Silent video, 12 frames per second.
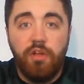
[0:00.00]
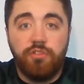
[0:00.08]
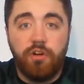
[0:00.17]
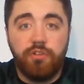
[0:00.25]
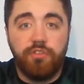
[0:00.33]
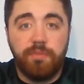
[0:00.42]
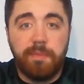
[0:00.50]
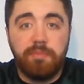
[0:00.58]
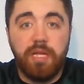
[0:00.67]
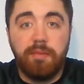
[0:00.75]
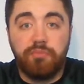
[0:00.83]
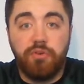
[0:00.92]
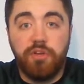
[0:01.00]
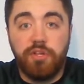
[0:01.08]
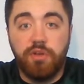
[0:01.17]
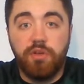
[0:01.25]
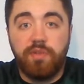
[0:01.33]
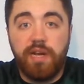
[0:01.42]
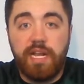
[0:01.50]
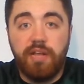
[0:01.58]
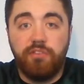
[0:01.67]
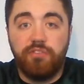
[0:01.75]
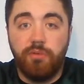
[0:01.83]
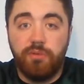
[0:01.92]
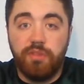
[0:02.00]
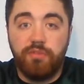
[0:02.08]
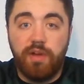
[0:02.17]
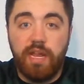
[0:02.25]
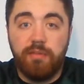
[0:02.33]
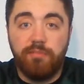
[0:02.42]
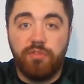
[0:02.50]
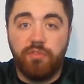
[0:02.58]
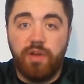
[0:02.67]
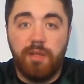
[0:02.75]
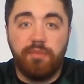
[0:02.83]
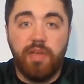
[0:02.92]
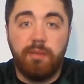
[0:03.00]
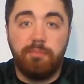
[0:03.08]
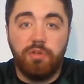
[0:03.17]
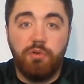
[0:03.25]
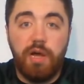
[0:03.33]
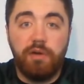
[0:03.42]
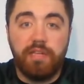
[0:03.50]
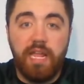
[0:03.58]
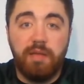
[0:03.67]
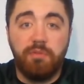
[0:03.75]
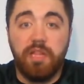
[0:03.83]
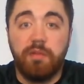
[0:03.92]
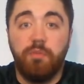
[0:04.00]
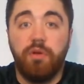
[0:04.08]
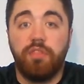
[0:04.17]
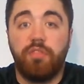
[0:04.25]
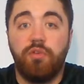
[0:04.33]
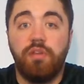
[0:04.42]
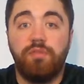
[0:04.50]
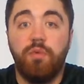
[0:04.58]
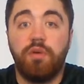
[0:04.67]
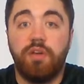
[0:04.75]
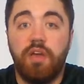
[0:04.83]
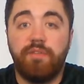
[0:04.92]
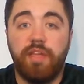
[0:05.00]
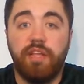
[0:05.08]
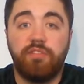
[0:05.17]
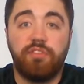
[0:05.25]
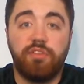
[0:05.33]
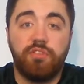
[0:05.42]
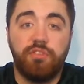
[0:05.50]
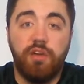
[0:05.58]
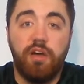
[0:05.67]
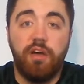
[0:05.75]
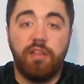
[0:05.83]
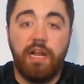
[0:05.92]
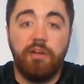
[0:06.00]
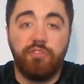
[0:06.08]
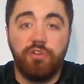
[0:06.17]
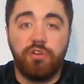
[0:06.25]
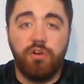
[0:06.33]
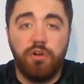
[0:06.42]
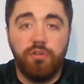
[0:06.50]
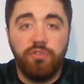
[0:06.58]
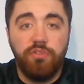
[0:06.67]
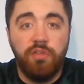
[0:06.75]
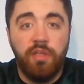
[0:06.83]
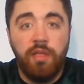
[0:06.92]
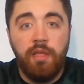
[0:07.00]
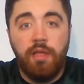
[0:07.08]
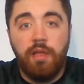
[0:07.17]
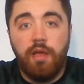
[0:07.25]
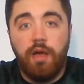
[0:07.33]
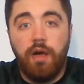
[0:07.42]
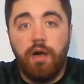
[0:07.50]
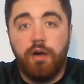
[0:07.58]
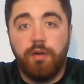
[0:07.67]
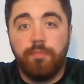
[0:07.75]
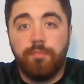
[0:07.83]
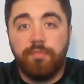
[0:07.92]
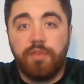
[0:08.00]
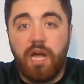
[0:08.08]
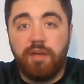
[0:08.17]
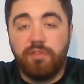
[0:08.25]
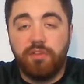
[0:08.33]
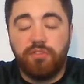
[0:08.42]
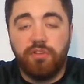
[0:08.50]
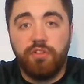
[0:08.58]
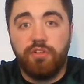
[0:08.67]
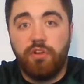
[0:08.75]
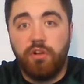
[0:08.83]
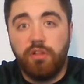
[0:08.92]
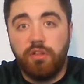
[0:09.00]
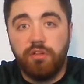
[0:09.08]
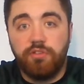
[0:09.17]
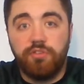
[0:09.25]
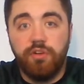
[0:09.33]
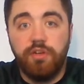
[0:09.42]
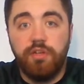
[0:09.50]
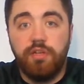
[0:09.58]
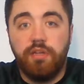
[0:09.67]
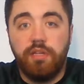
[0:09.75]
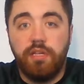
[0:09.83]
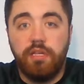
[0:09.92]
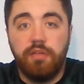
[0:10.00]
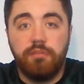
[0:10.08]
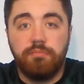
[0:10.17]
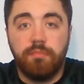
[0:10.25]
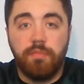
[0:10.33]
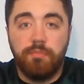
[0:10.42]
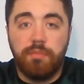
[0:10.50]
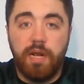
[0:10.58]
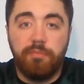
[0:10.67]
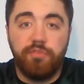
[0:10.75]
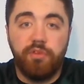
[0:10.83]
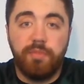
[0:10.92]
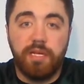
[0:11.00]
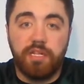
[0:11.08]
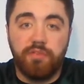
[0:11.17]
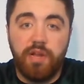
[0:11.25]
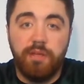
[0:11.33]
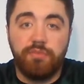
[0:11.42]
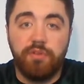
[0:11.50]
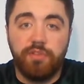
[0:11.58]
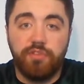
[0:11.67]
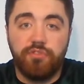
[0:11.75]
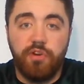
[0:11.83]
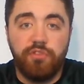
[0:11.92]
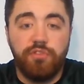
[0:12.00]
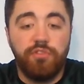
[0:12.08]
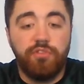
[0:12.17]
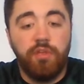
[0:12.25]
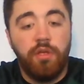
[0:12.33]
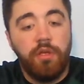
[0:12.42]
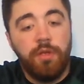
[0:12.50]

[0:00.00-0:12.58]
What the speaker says: Chargers have been playing pretty good right now, and so have the Rams. The Rams had a blowout game where they won 34-0 against the Arizona Cardinals. Goff looks good. Gurley looks good. But I'm still picking the Rams over the Chargers.